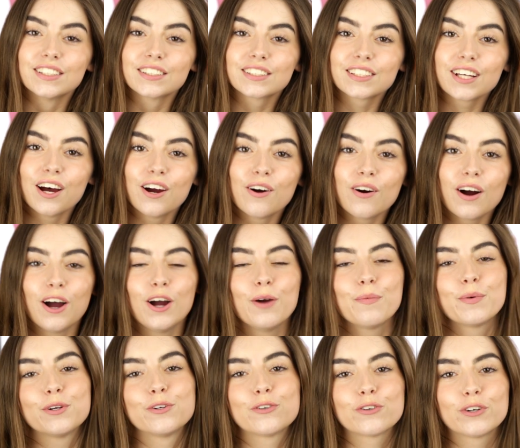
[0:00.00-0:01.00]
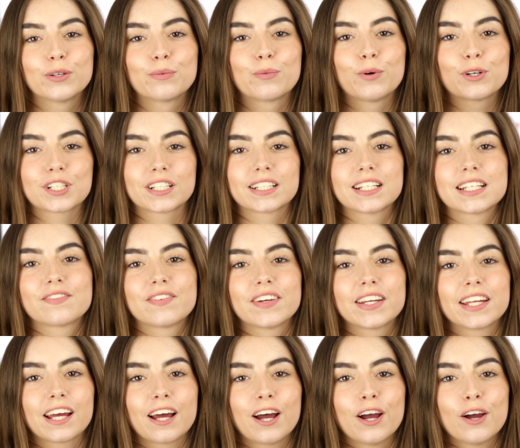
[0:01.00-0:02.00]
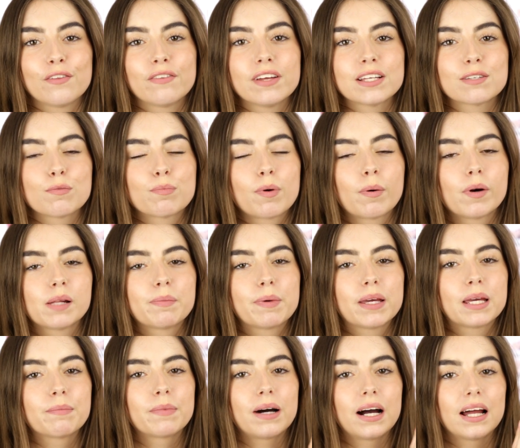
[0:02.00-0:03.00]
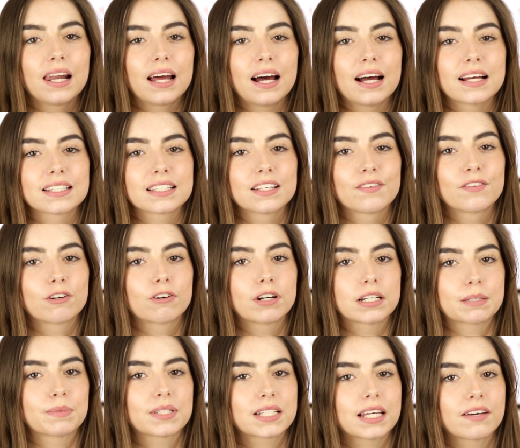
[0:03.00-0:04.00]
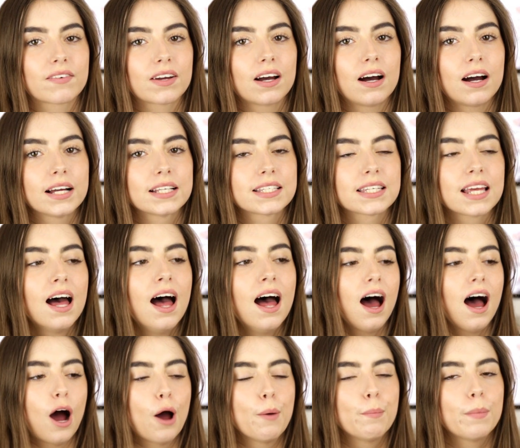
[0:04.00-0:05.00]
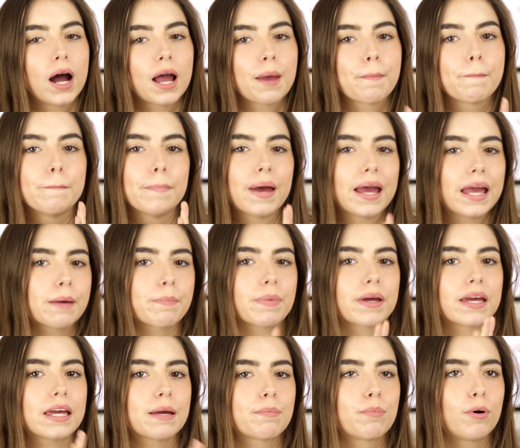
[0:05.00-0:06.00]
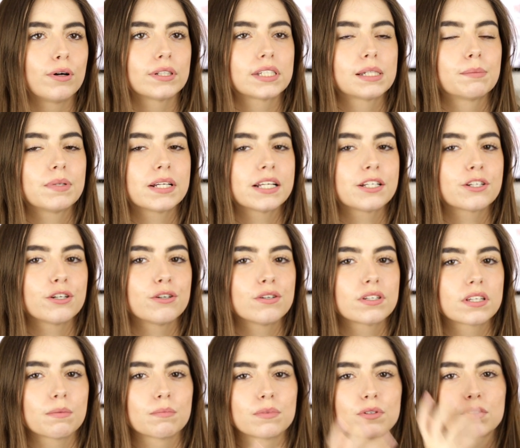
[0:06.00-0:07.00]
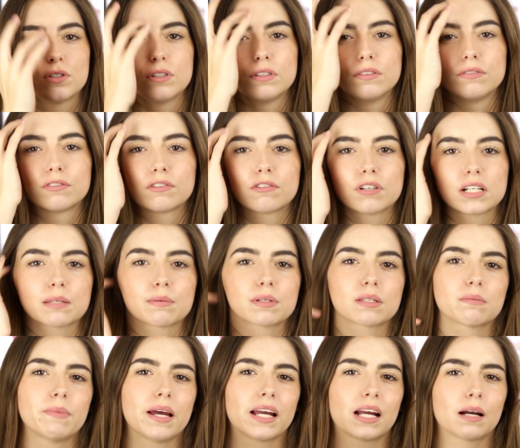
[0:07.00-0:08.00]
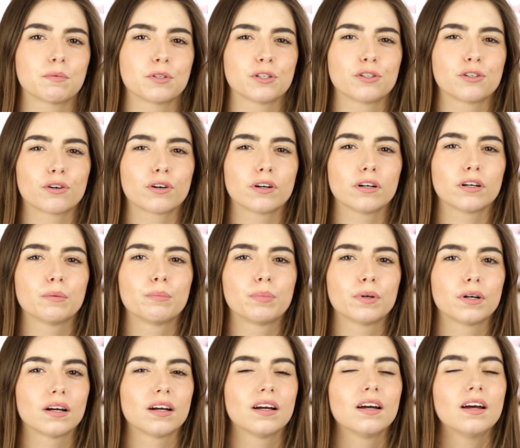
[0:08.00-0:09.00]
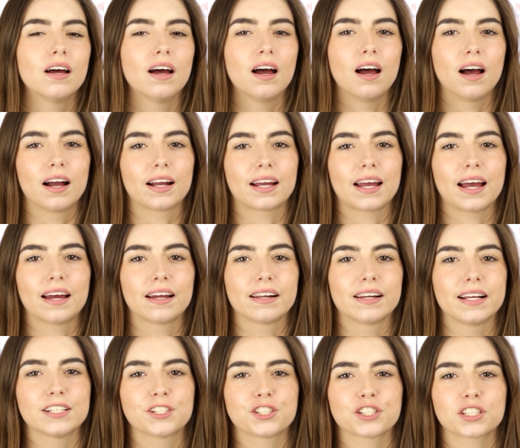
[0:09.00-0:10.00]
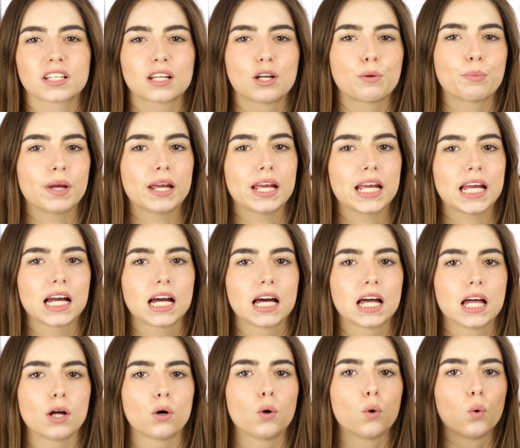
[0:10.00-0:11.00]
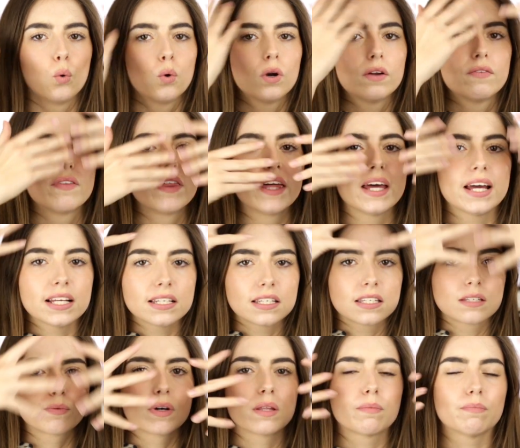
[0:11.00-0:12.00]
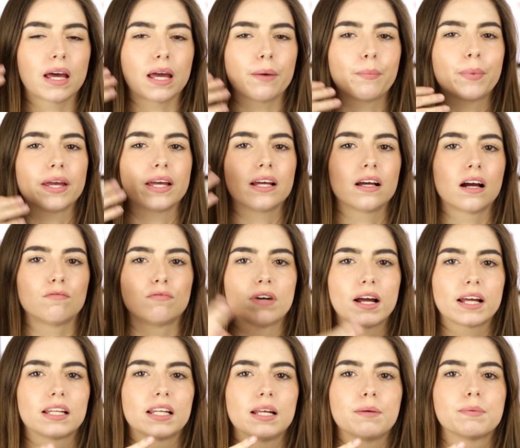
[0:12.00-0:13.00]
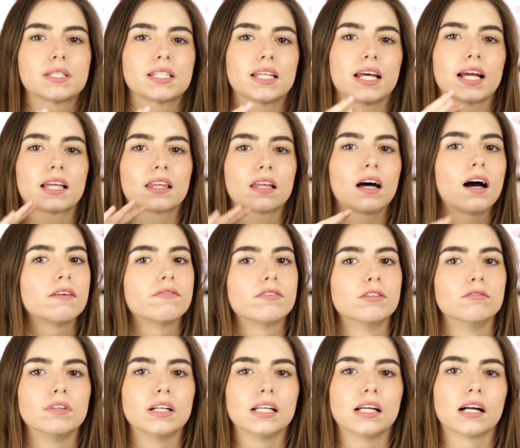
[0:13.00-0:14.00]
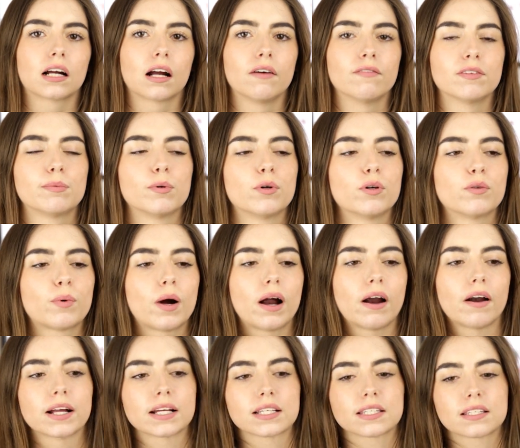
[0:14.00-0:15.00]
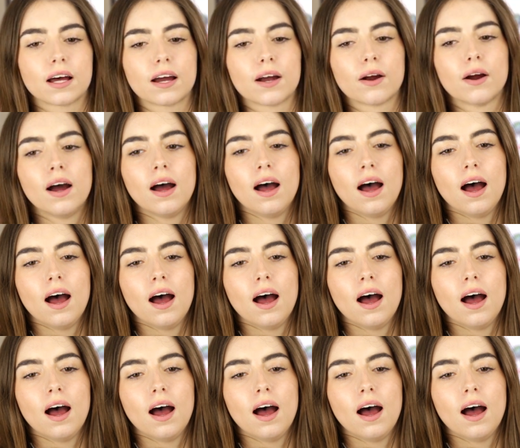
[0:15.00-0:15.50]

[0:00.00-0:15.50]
so I hope you enjoyed watching this video. This will probably be my last of the Christmas gift guides. I might maybe possibly do some sort of Christmas makeup tutorial, but again, it's just gonna be all of this with maybe a red lipstick that I feel really uncomfortable with wearing. So